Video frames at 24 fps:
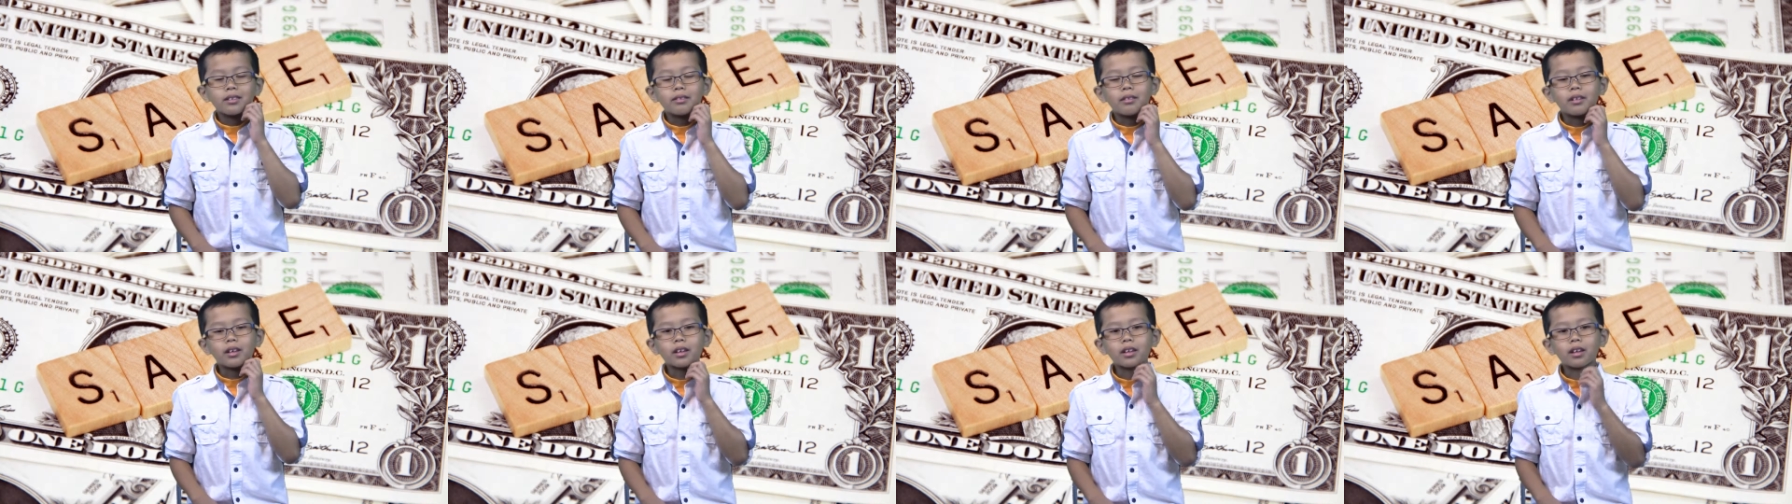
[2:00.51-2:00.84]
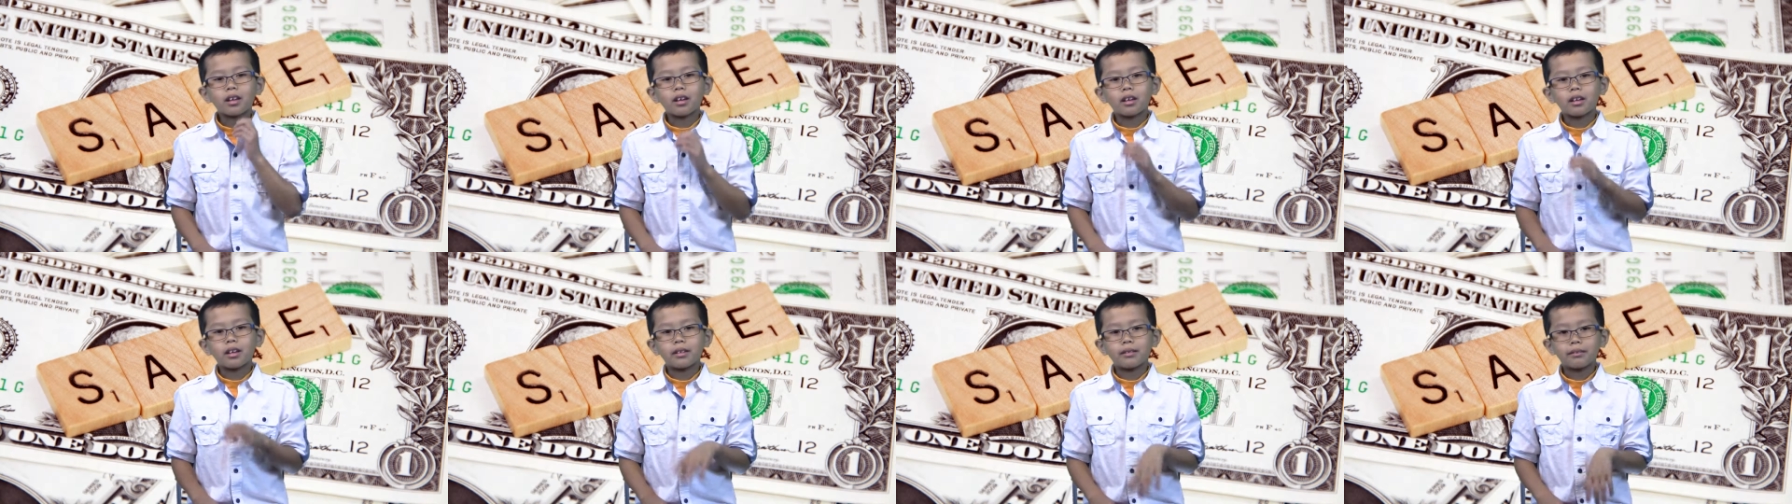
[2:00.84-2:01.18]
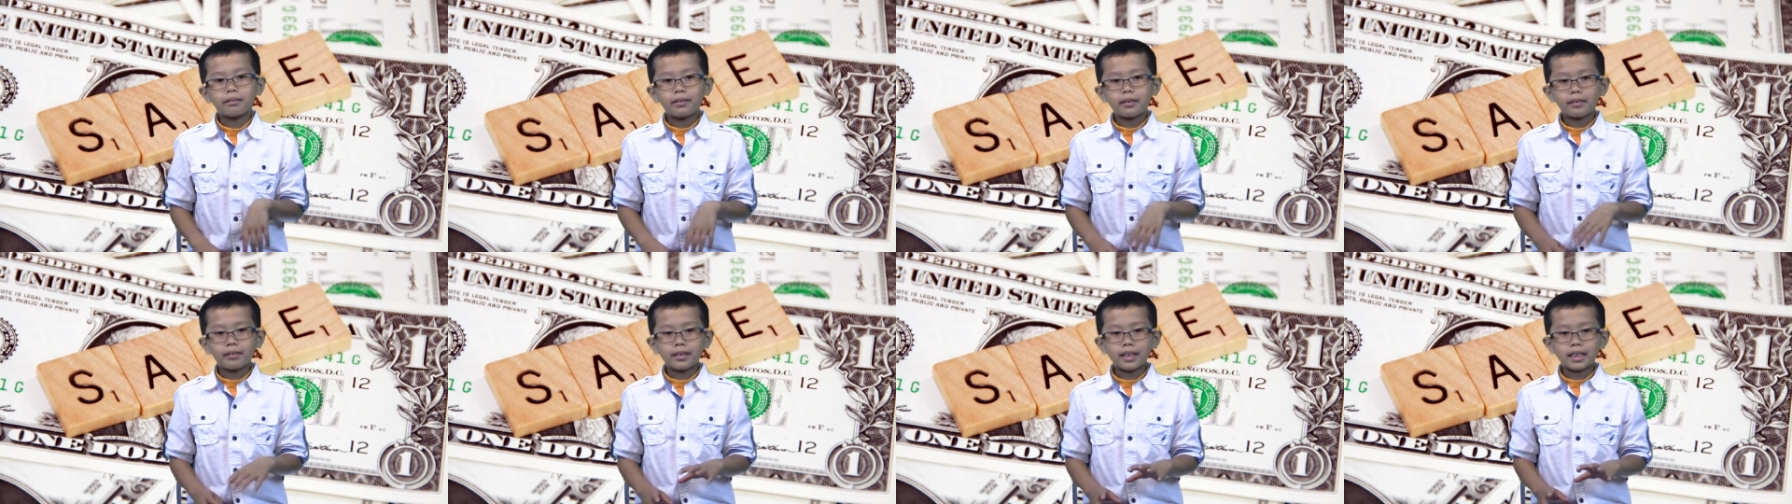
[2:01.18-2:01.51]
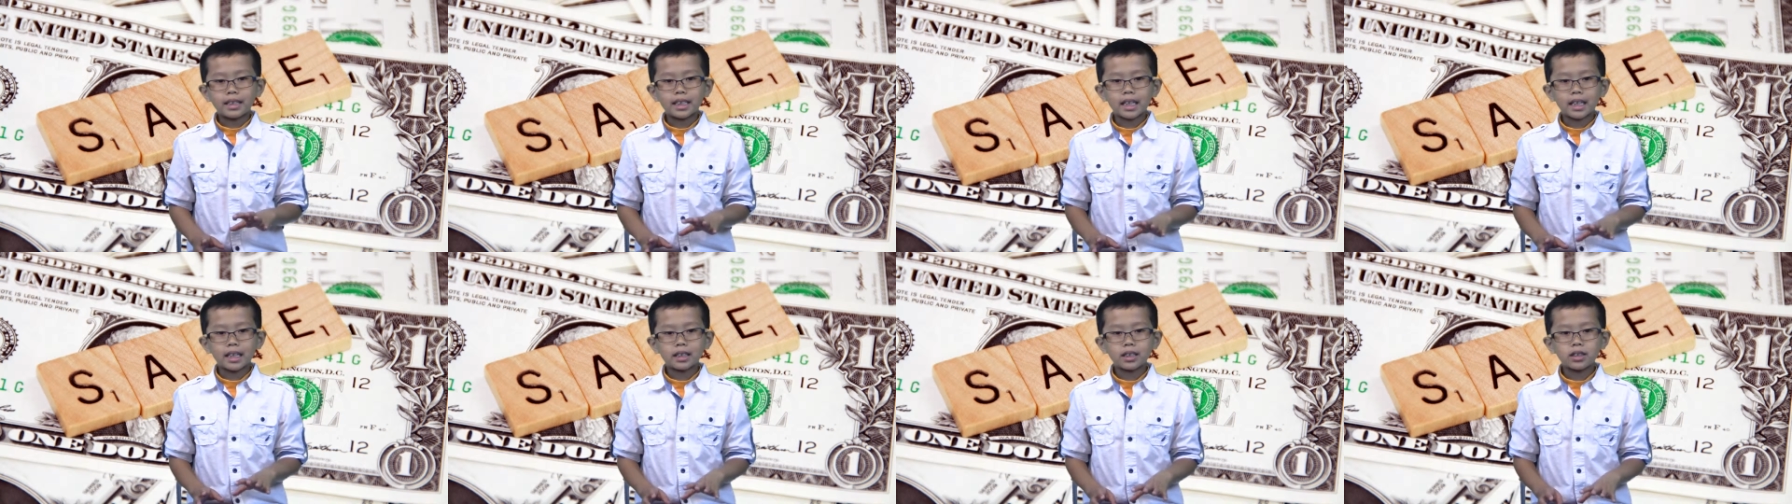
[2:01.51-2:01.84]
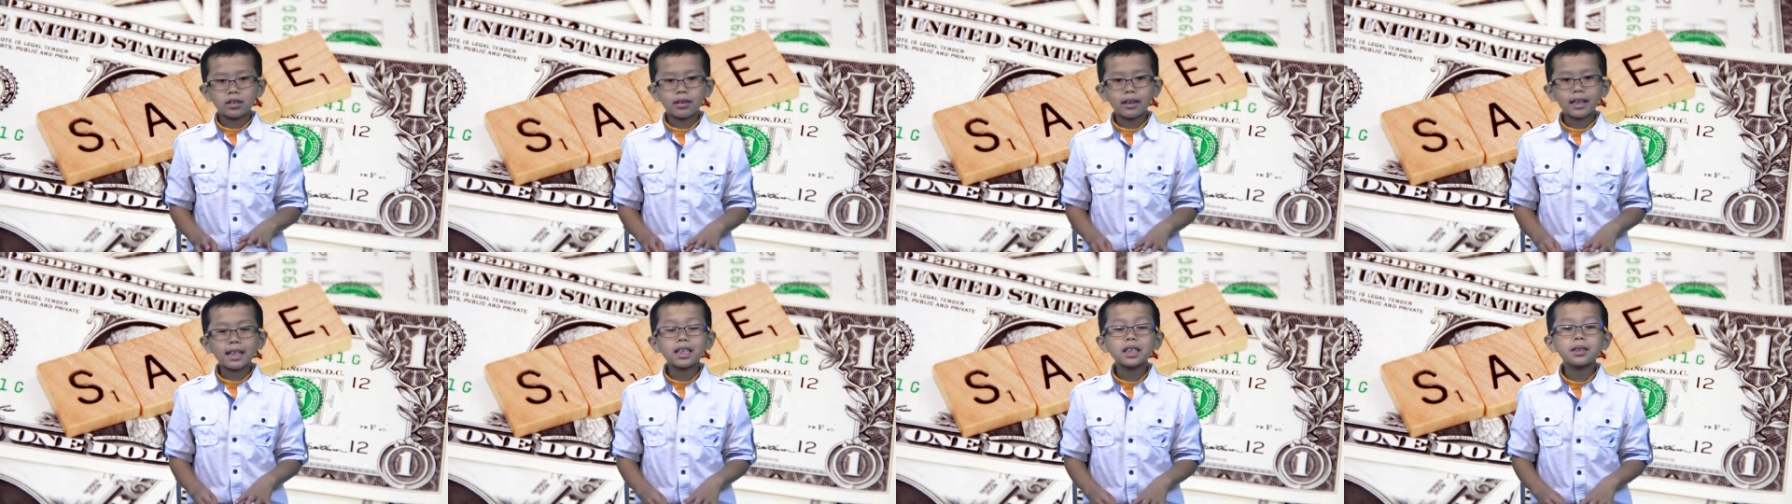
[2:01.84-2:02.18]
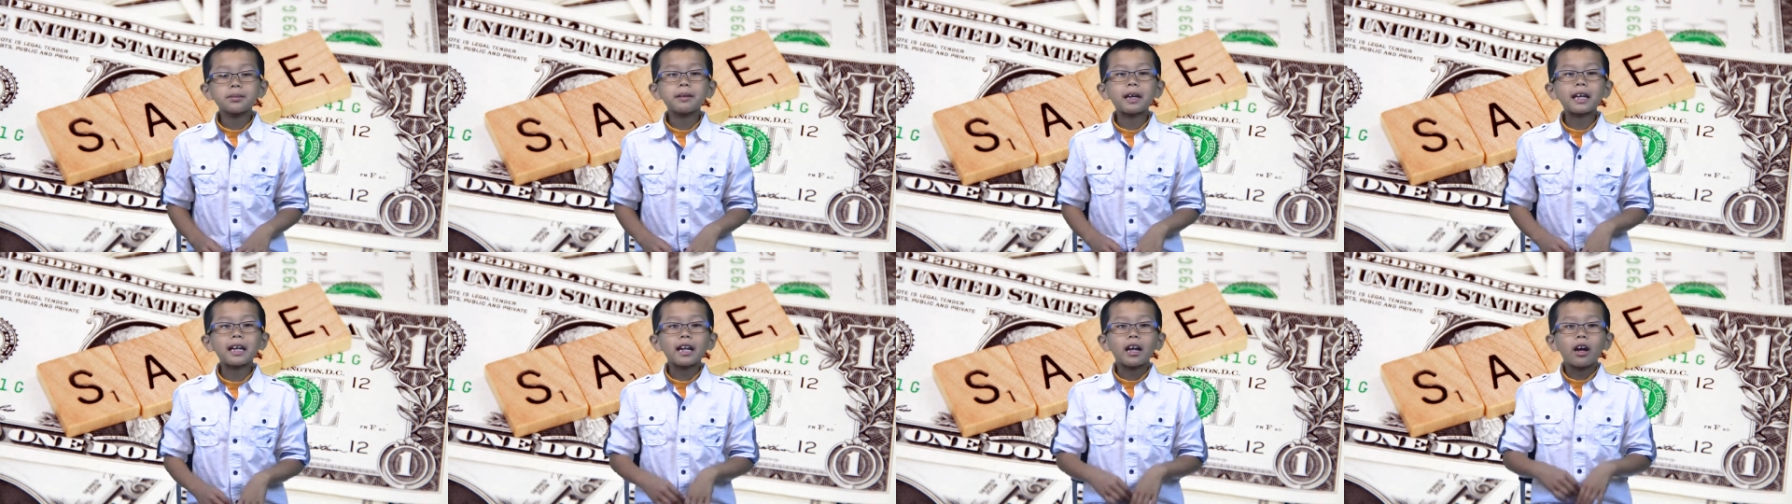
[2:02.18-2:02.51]
$1.50. So I can
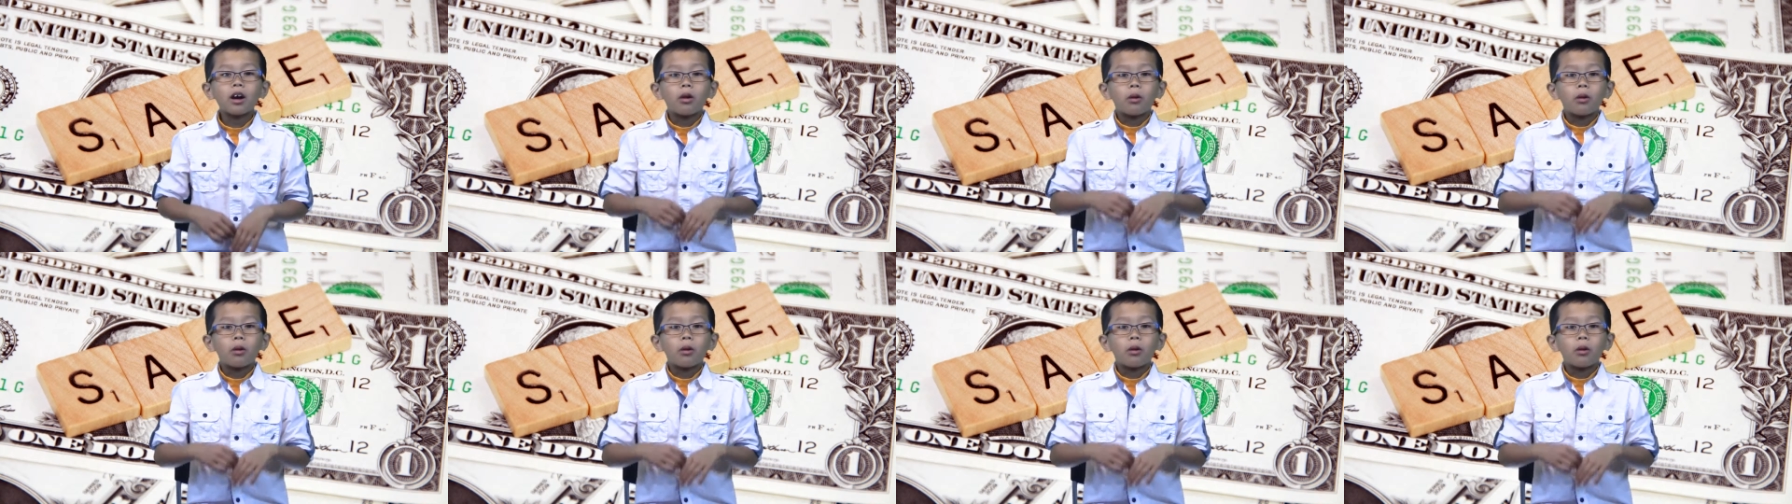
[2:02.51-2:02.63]
spend